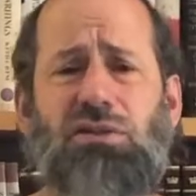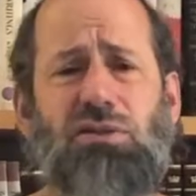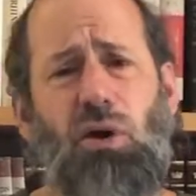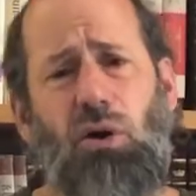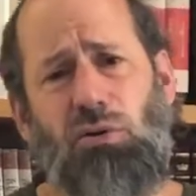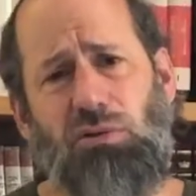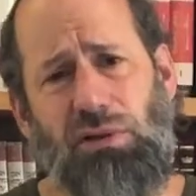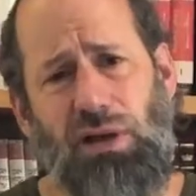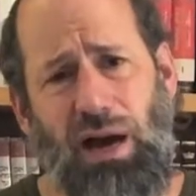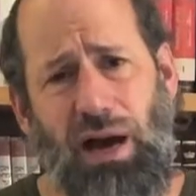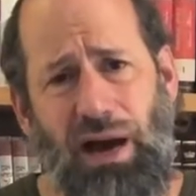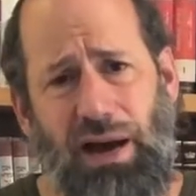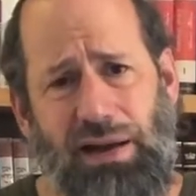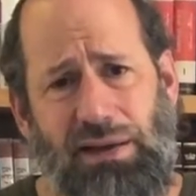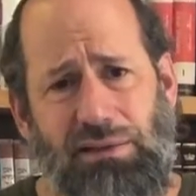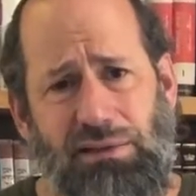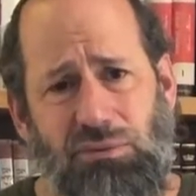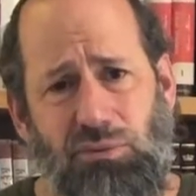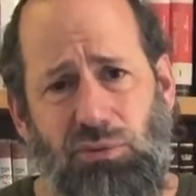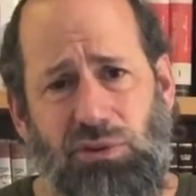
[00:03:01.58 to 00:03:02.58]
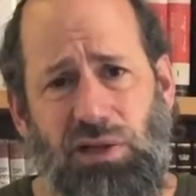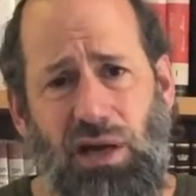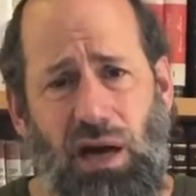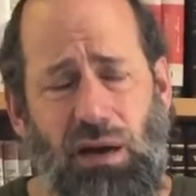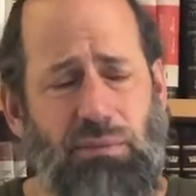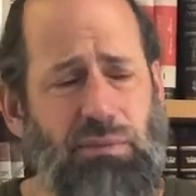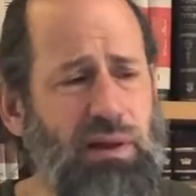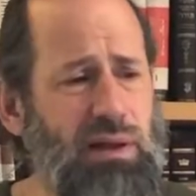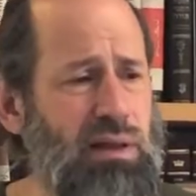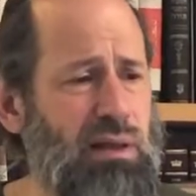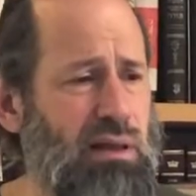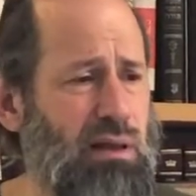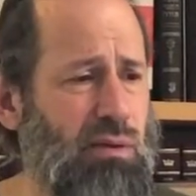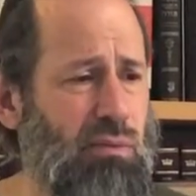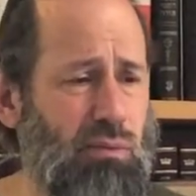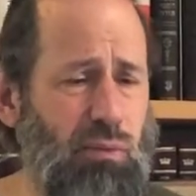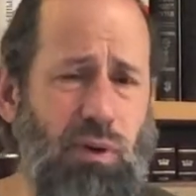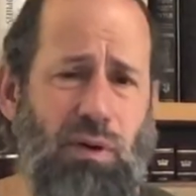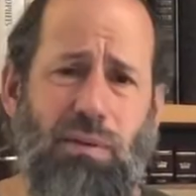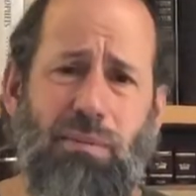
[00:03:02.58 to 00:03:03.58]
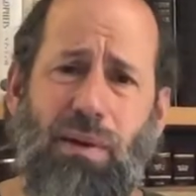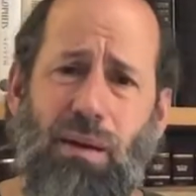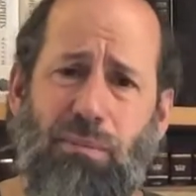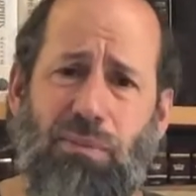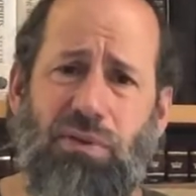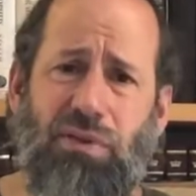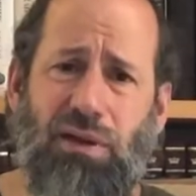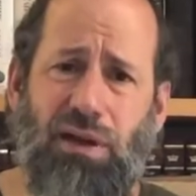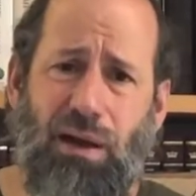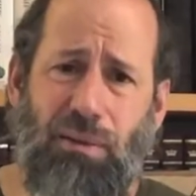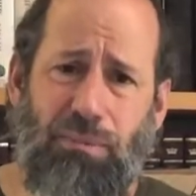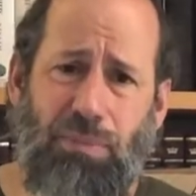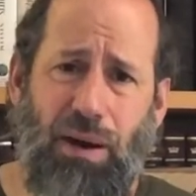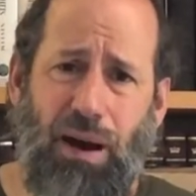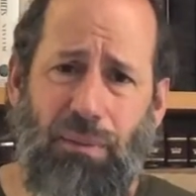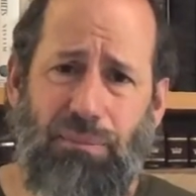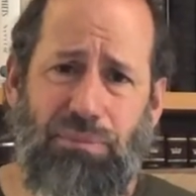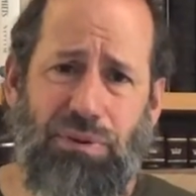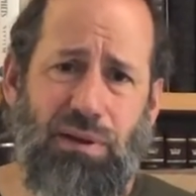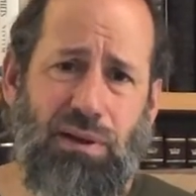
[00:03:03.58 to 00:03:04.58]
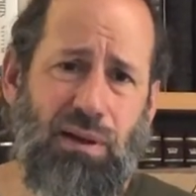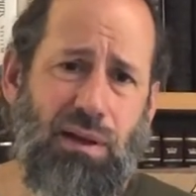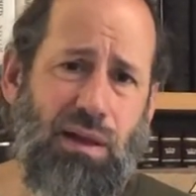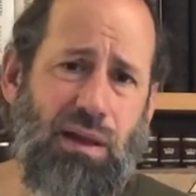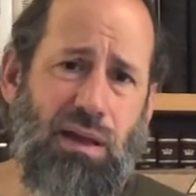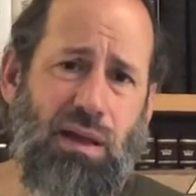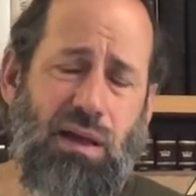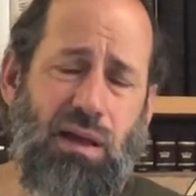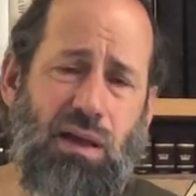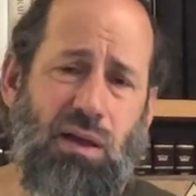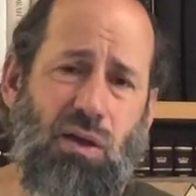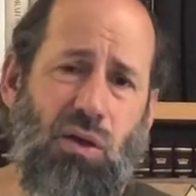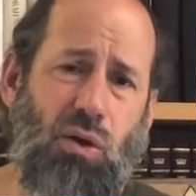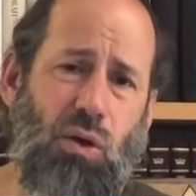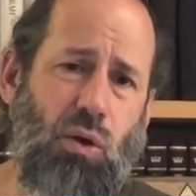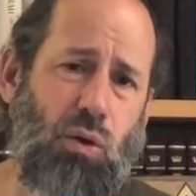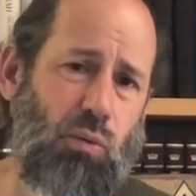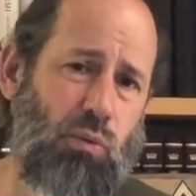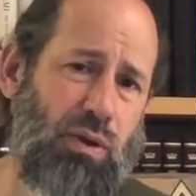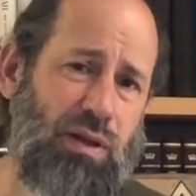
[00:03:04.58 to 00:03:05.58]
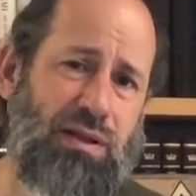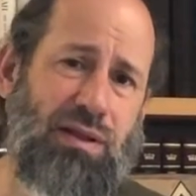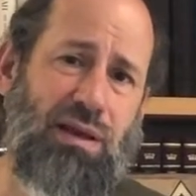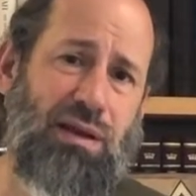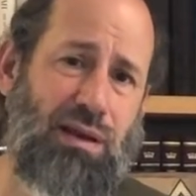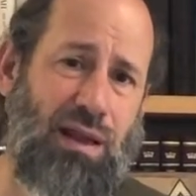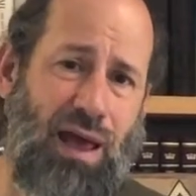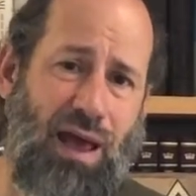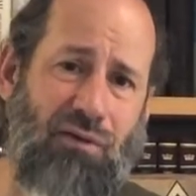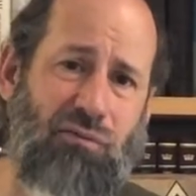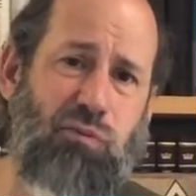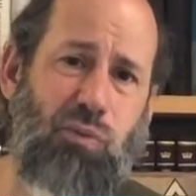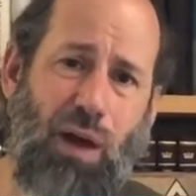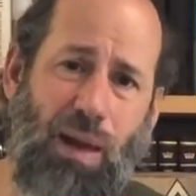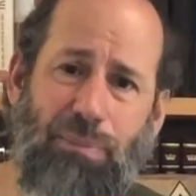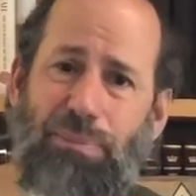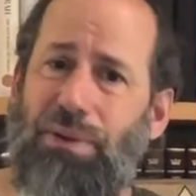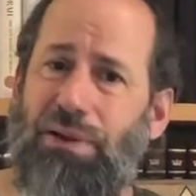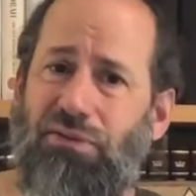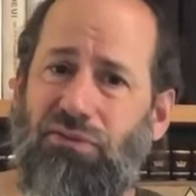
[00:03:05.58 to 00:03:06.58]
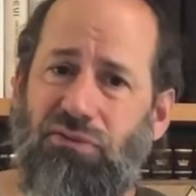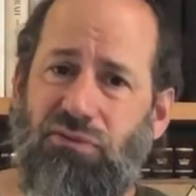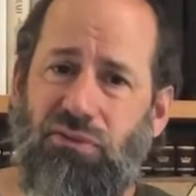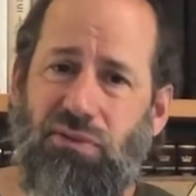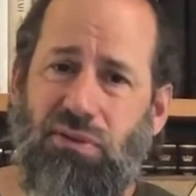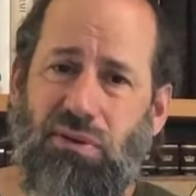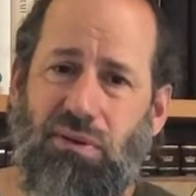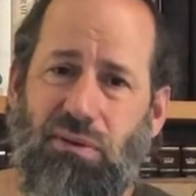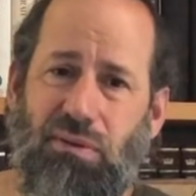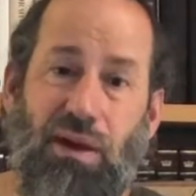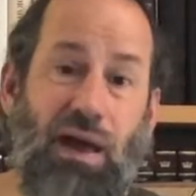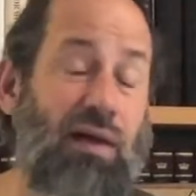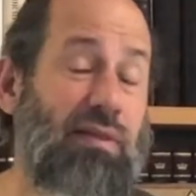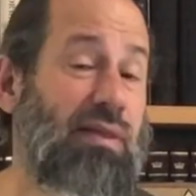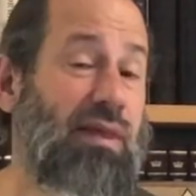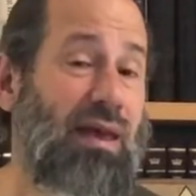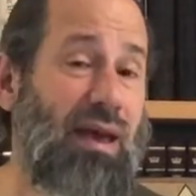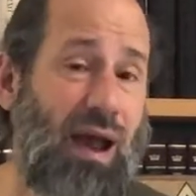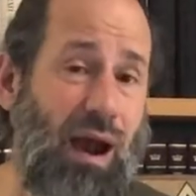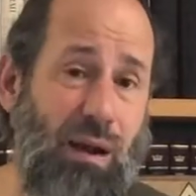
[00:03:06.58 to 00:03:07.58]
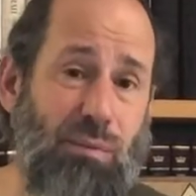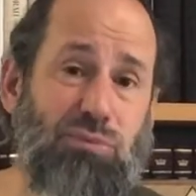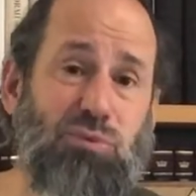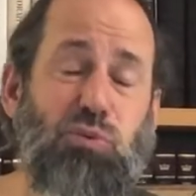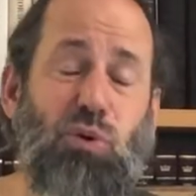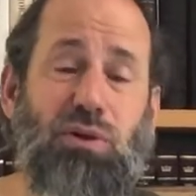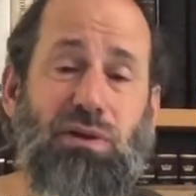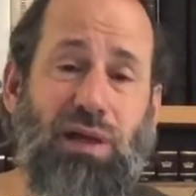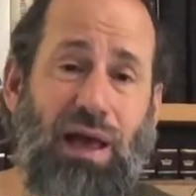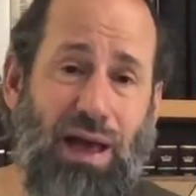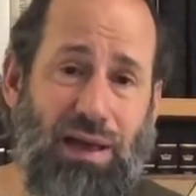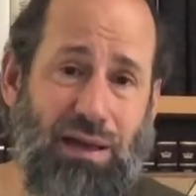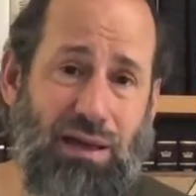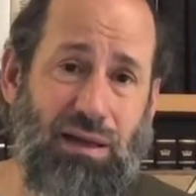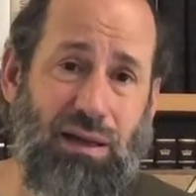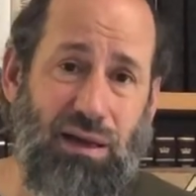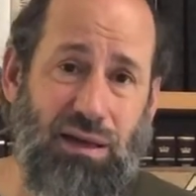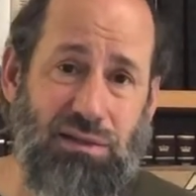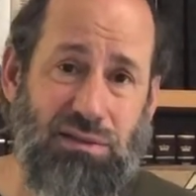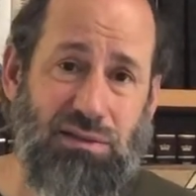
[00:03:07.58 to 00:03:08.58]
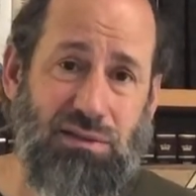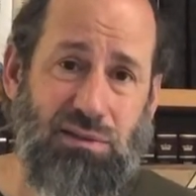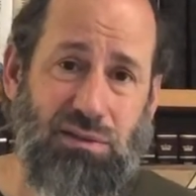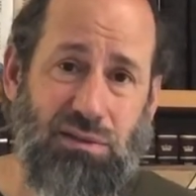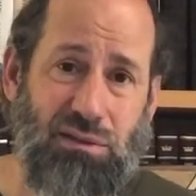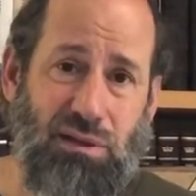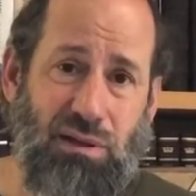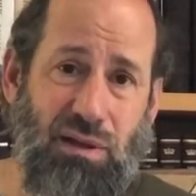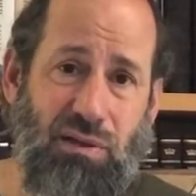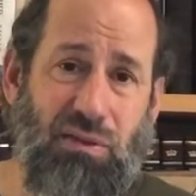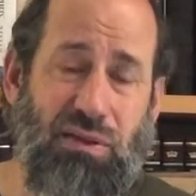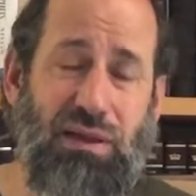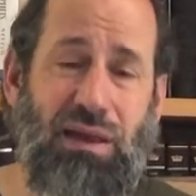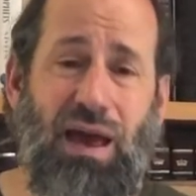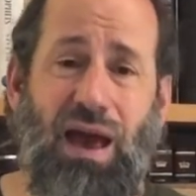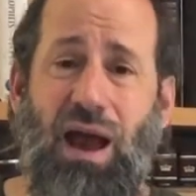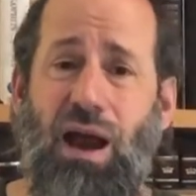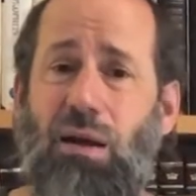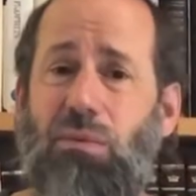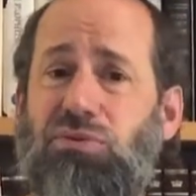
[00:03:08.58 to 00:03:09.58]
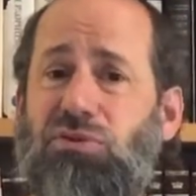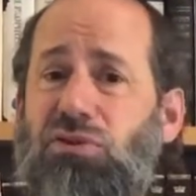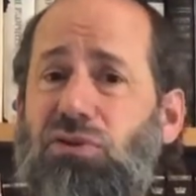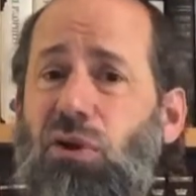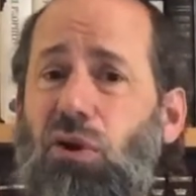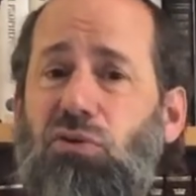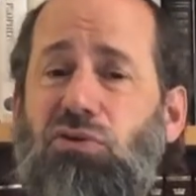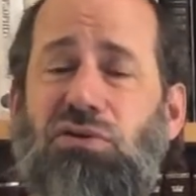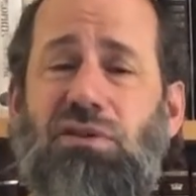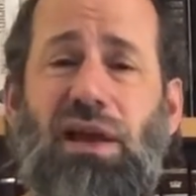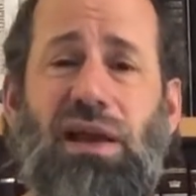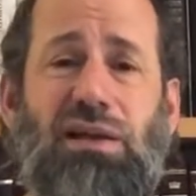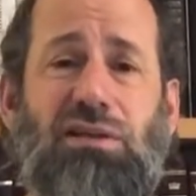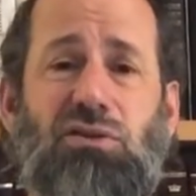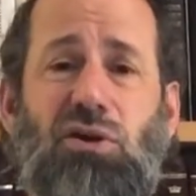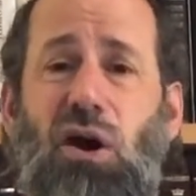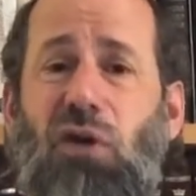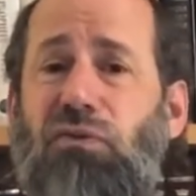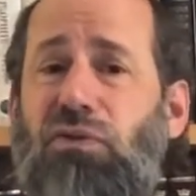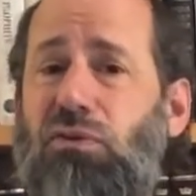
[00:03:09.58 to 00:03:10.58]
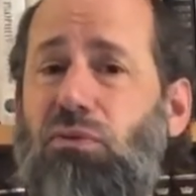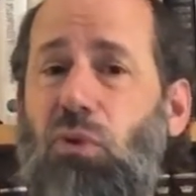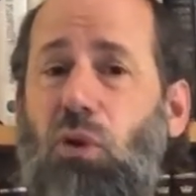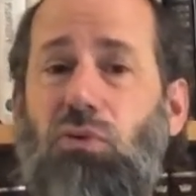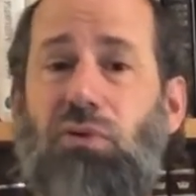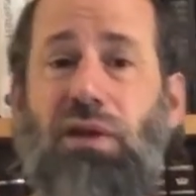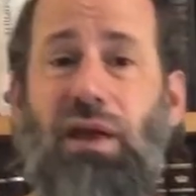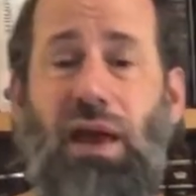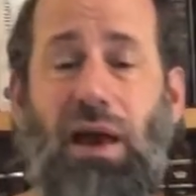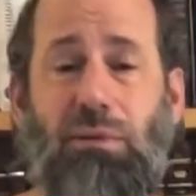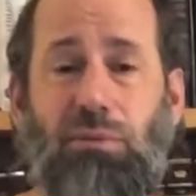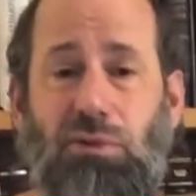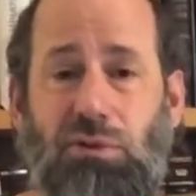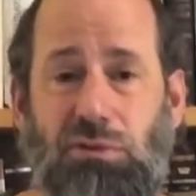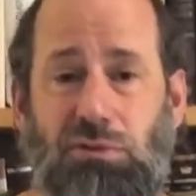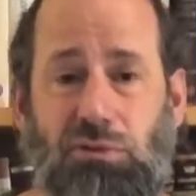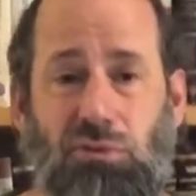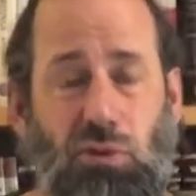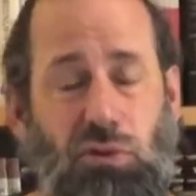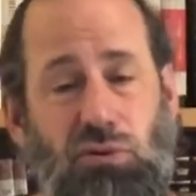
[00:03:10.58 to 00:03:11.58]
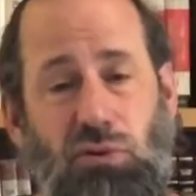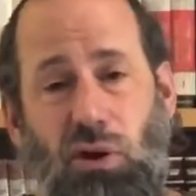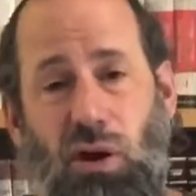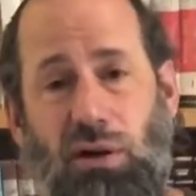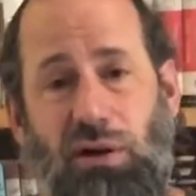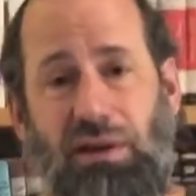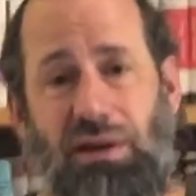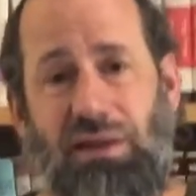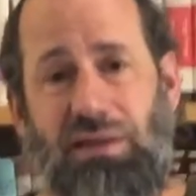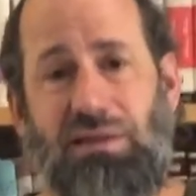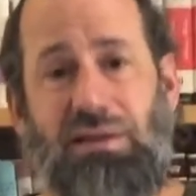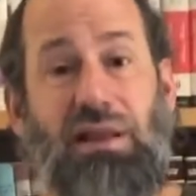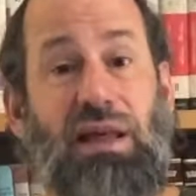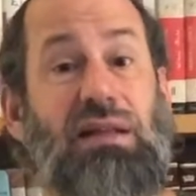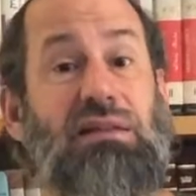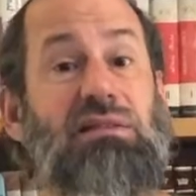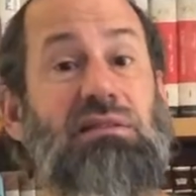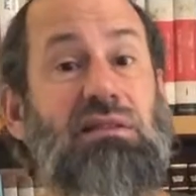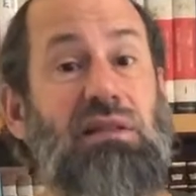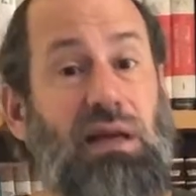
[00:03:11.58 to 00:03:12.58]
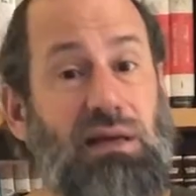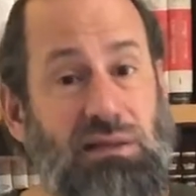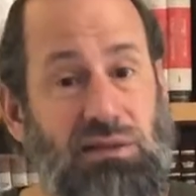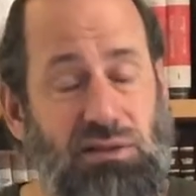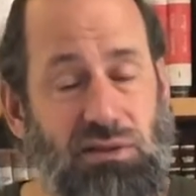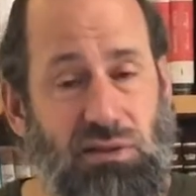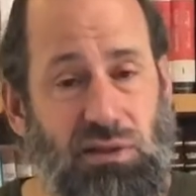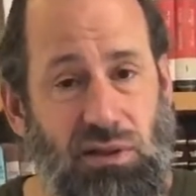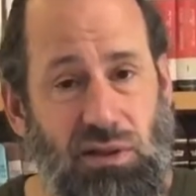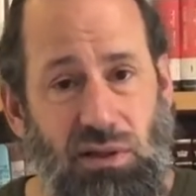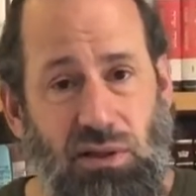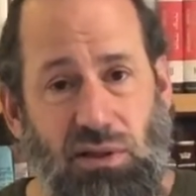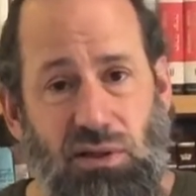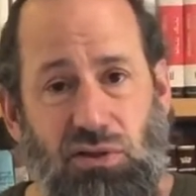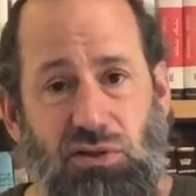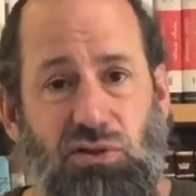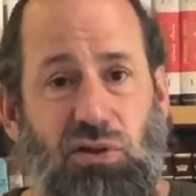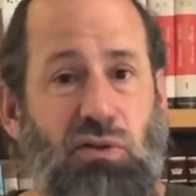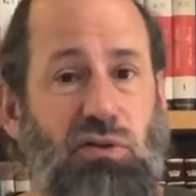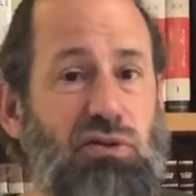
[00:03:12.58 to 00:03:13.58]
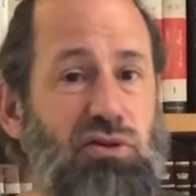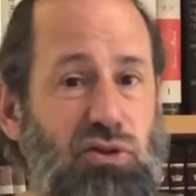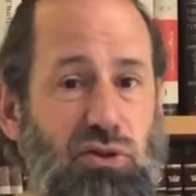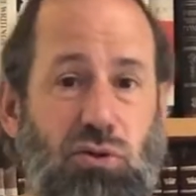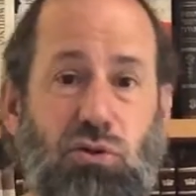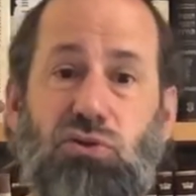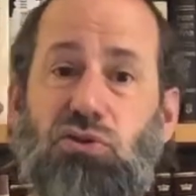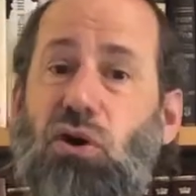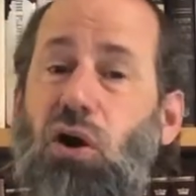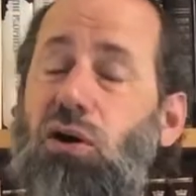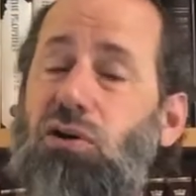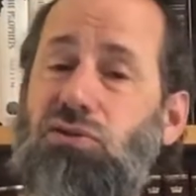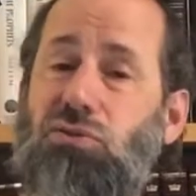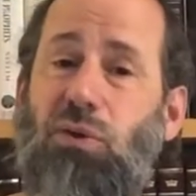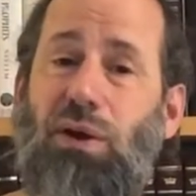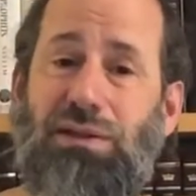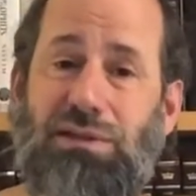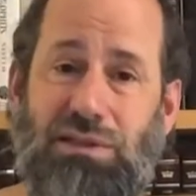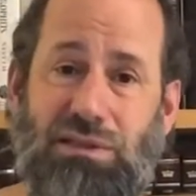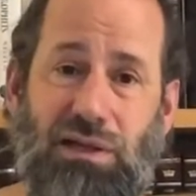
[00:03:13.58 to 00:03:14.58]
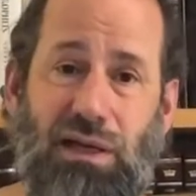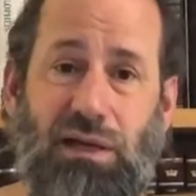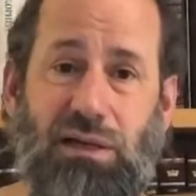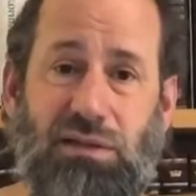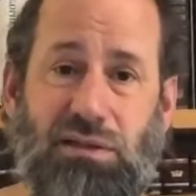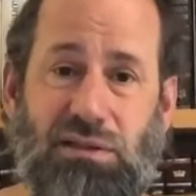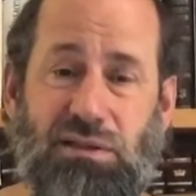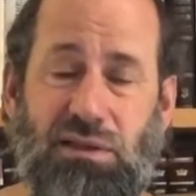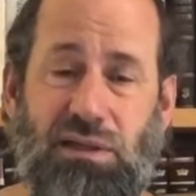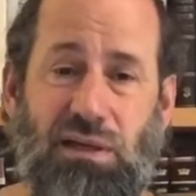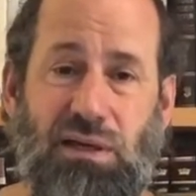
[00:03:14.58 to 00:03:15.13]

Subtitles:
old guys would tell me, we remember the kapap. We didn't have weapons, and the Arabs were attacking us. The Arabs in those days often rode camels or donkeys, and they had sticks. So the Jews also had sticks.